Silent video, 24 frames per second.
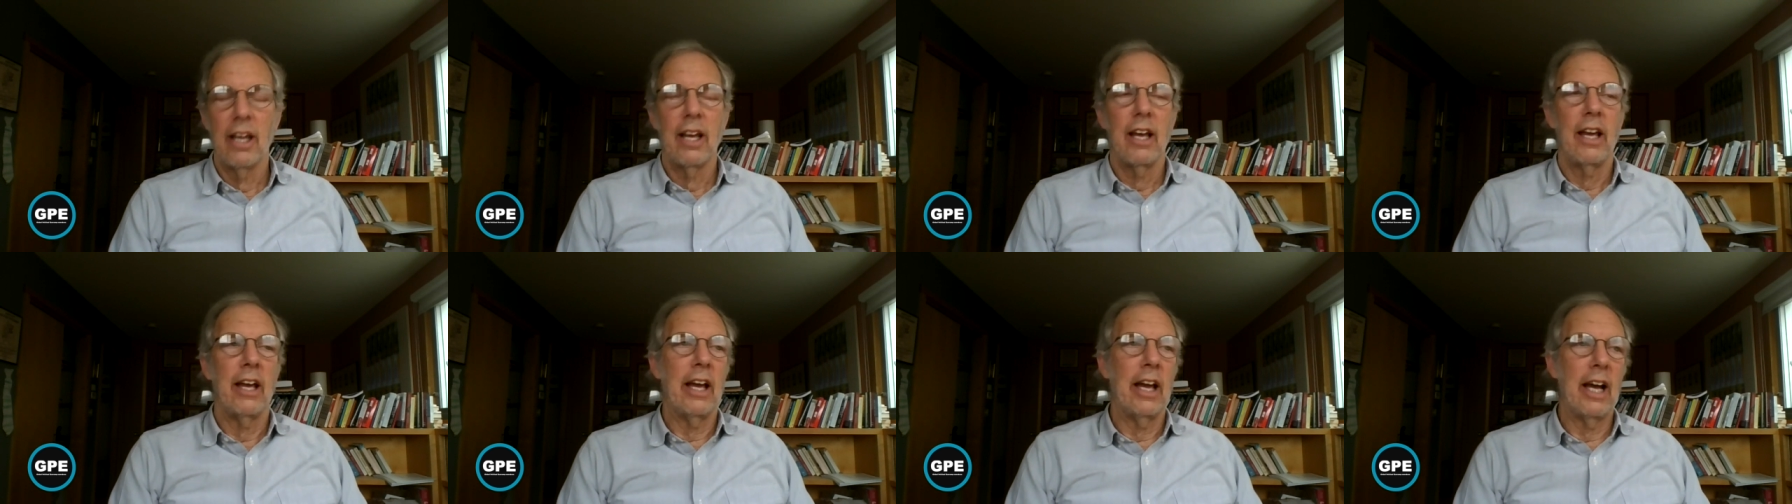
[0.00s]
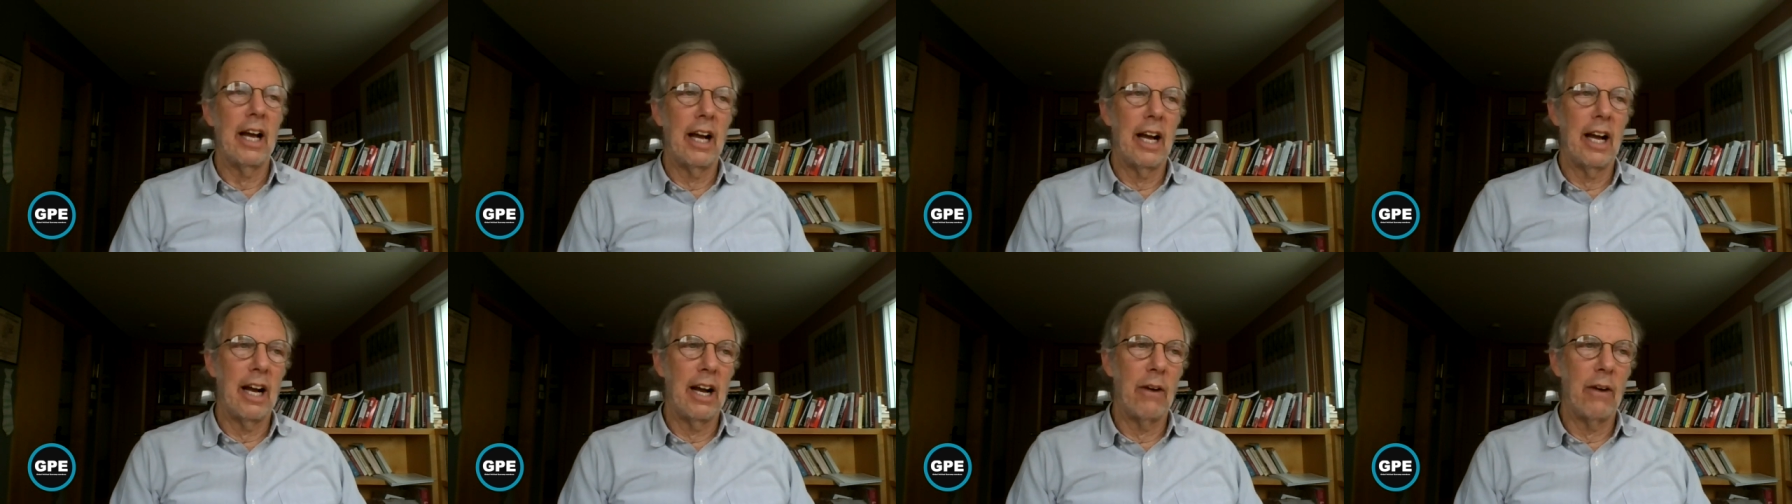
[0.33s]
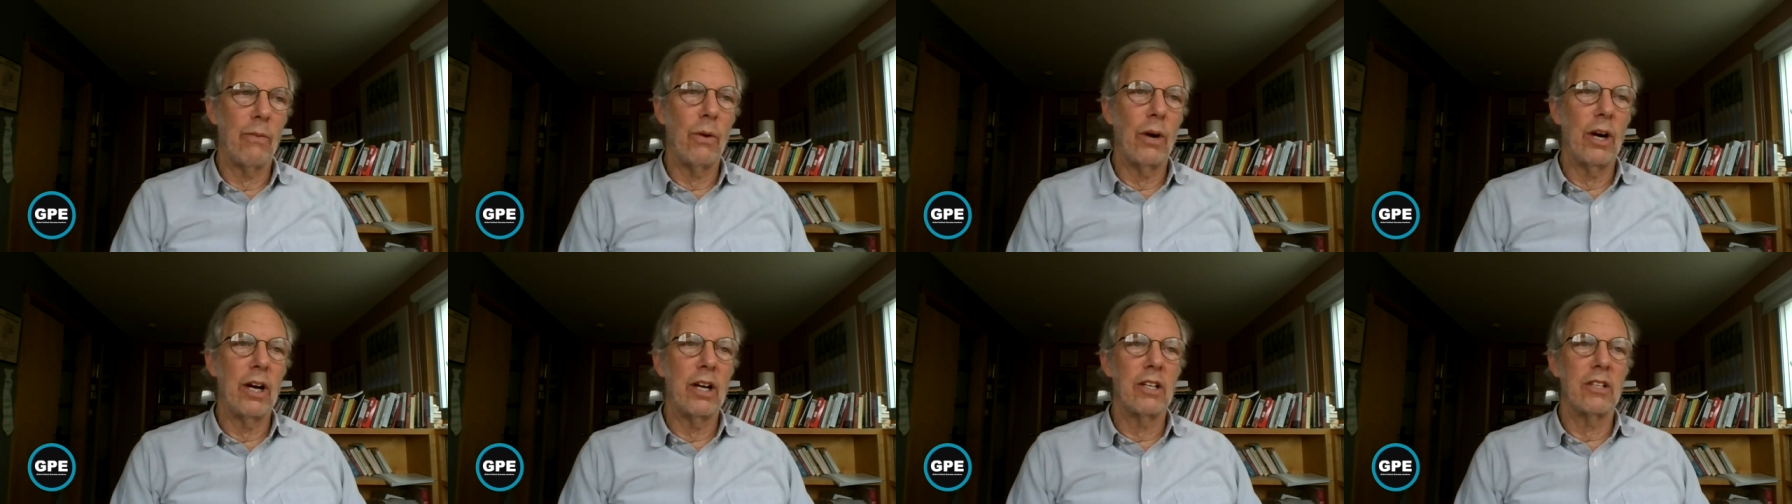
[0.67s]
uh,
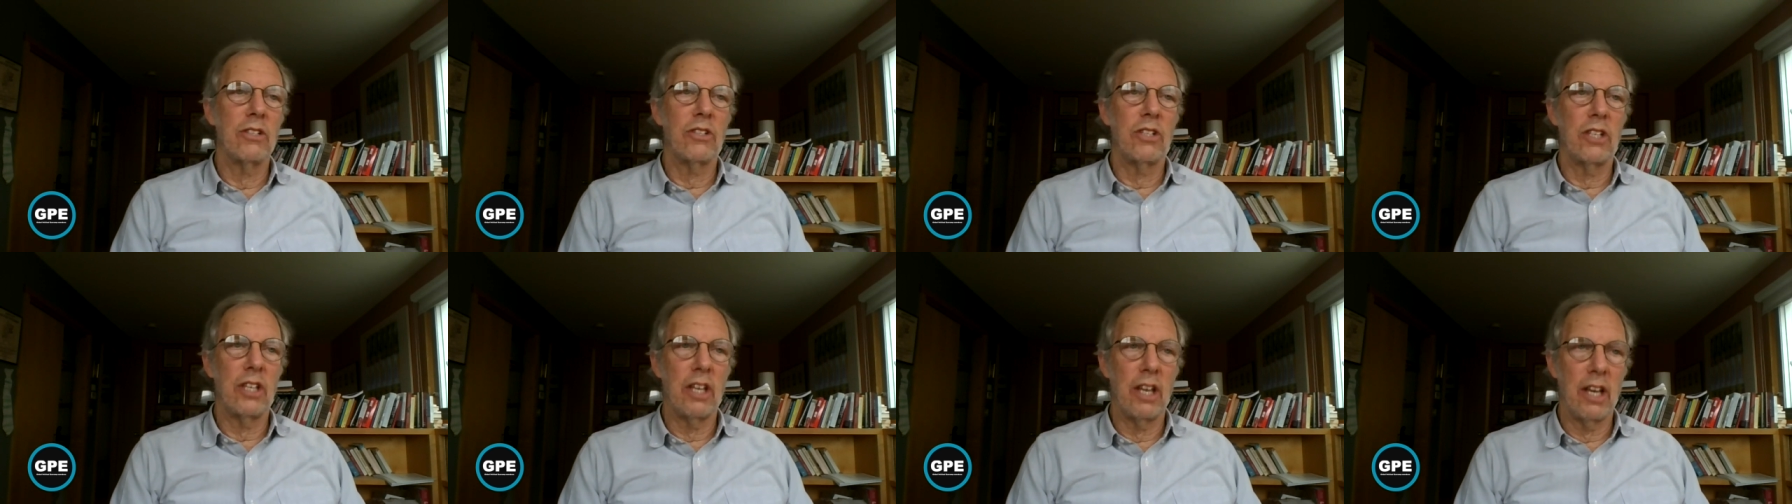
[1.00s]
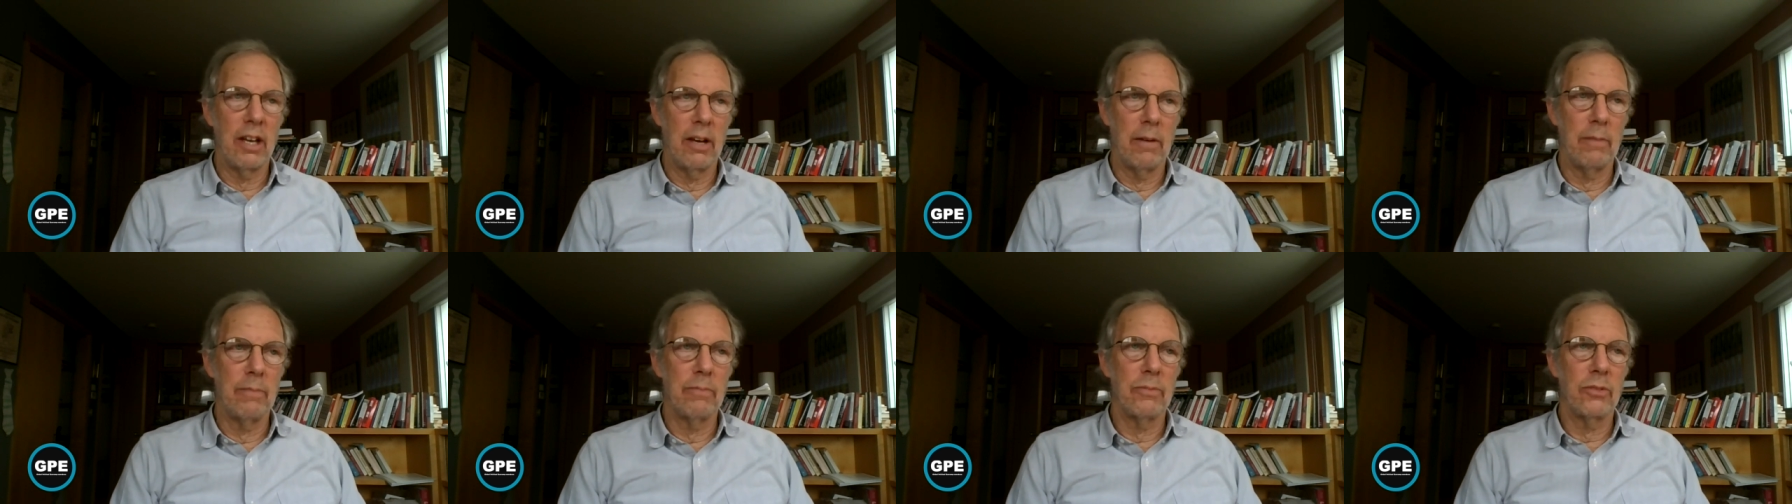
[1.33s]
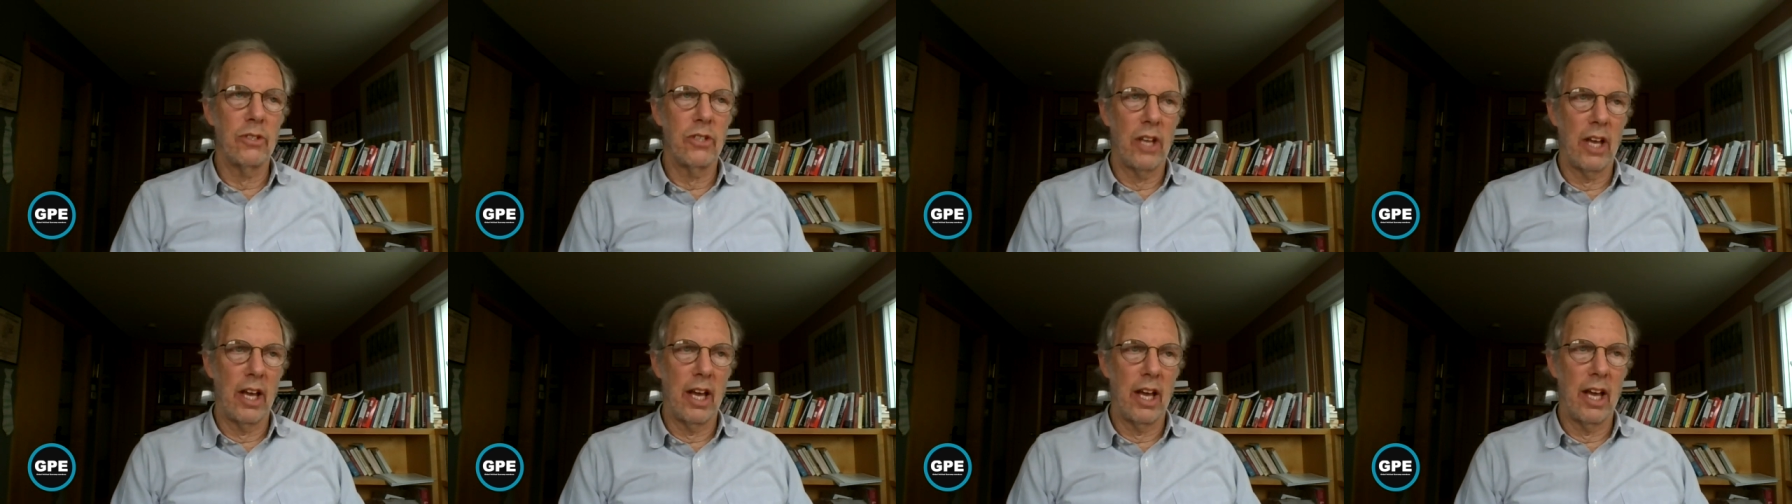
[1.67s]
was him
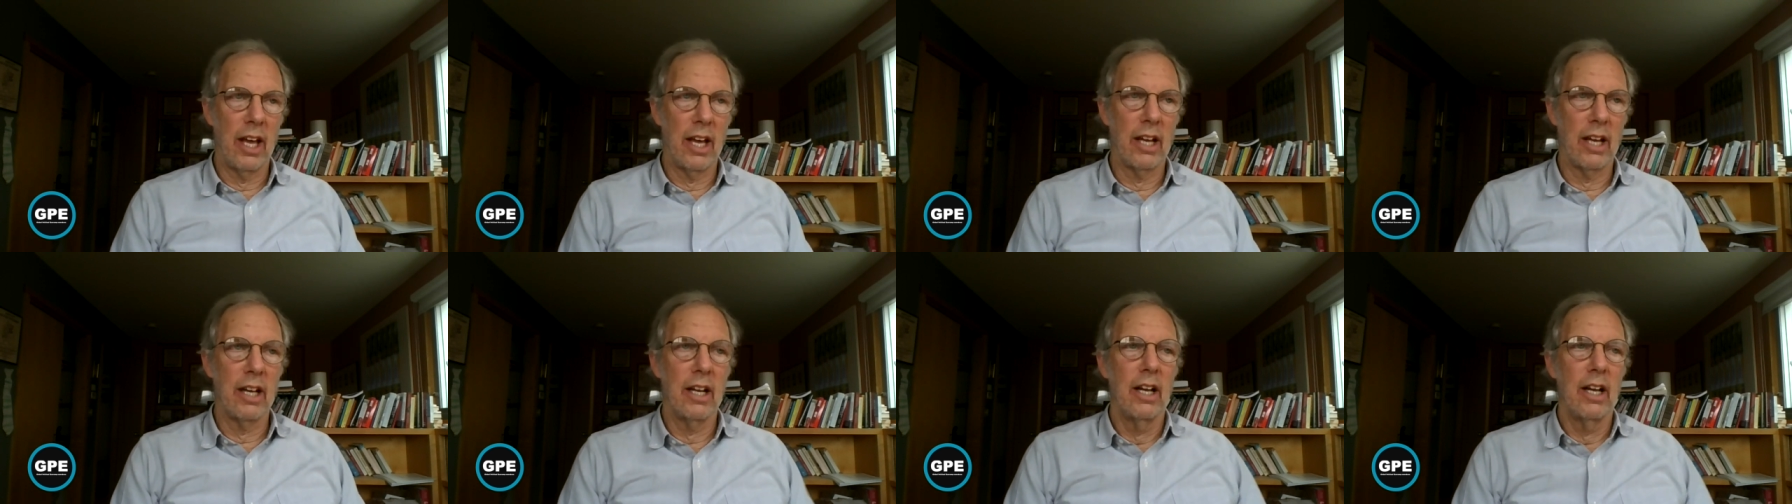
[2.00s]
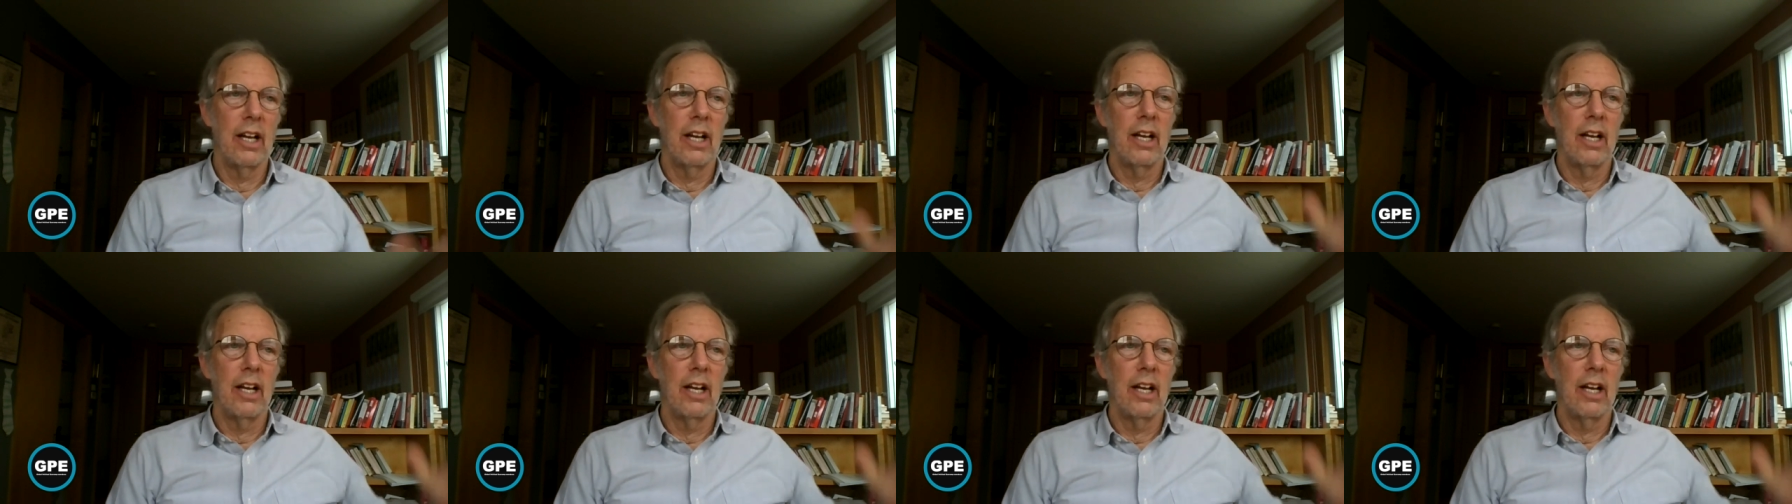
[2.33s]
saying,